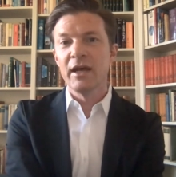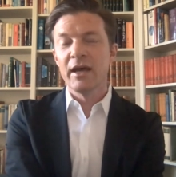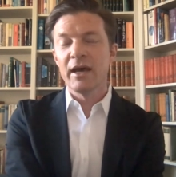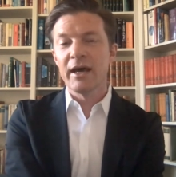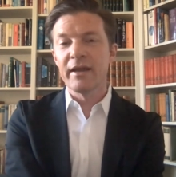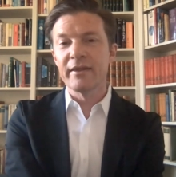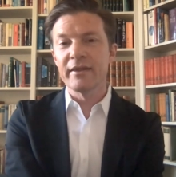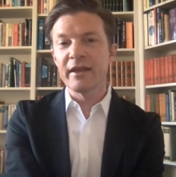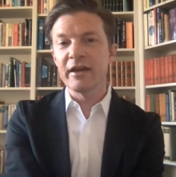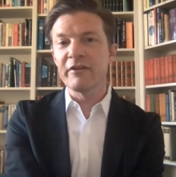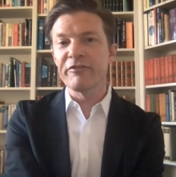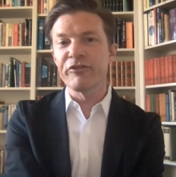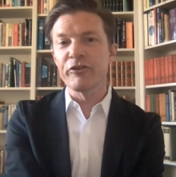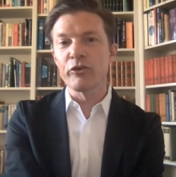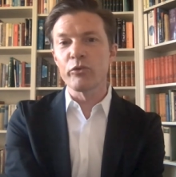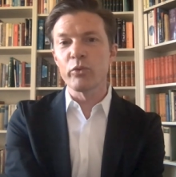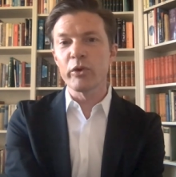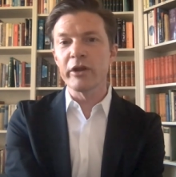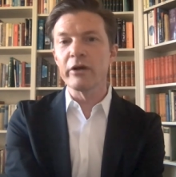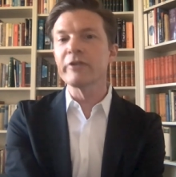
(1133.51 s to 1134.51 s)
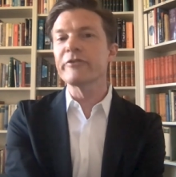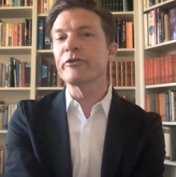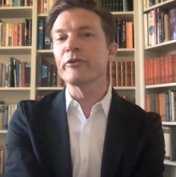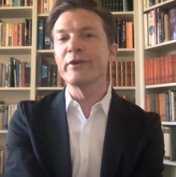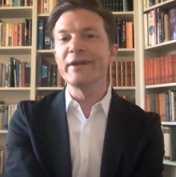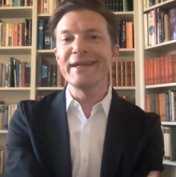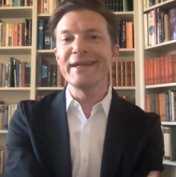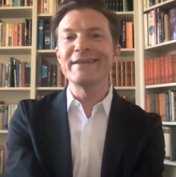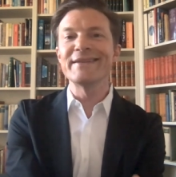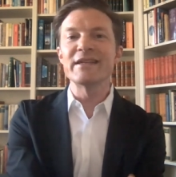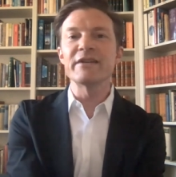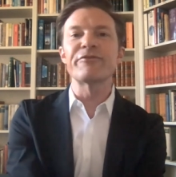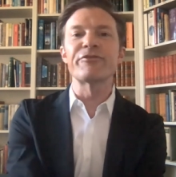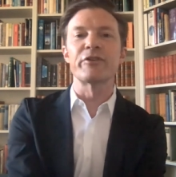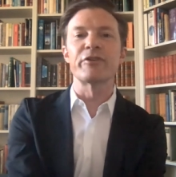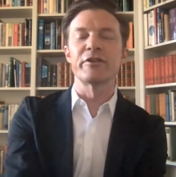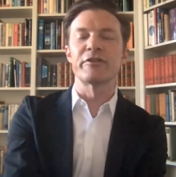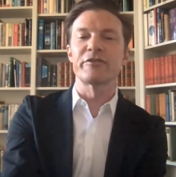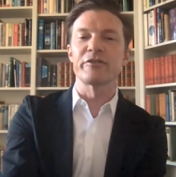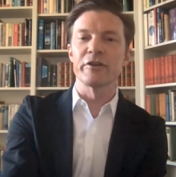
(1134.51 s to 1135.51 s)
And therefore, we also need
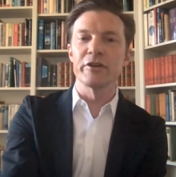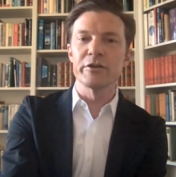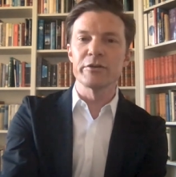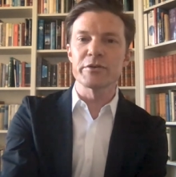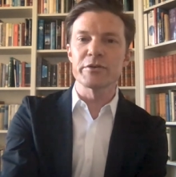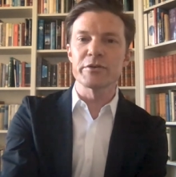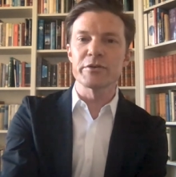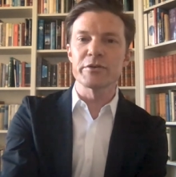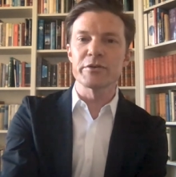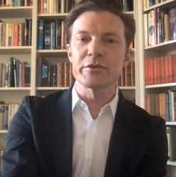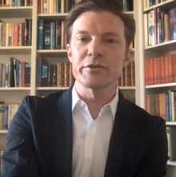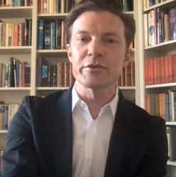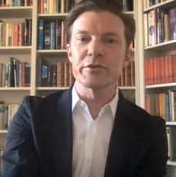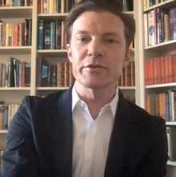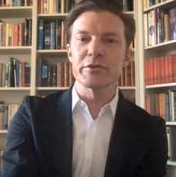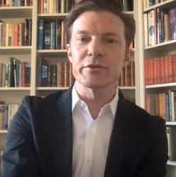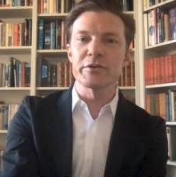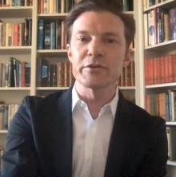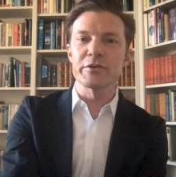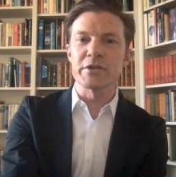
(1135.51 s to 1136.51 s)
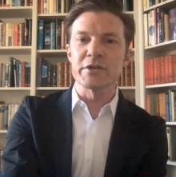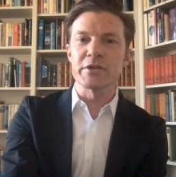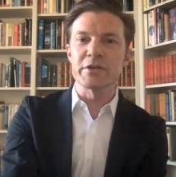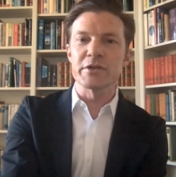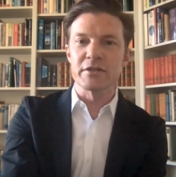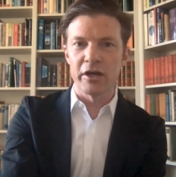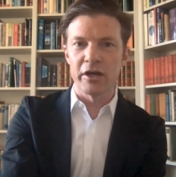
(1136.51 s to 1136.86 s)
different solutions to, from